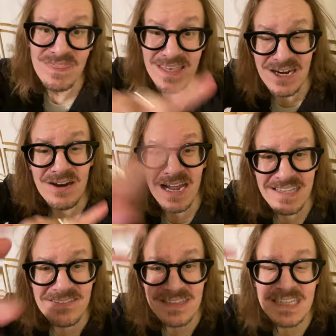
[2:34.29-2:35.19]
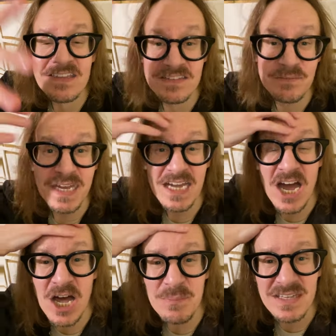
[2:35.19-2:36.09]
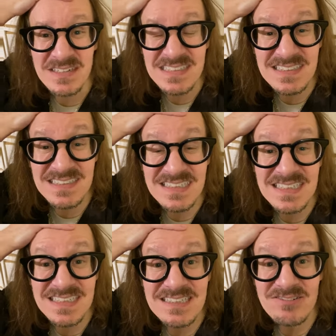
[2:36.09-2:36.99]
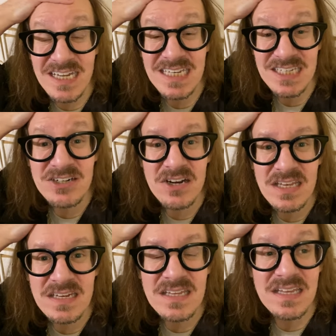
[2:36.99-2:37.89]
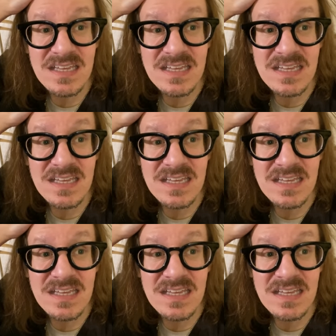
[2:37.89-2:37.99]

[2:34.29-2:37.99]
there. I see this in my comments right here on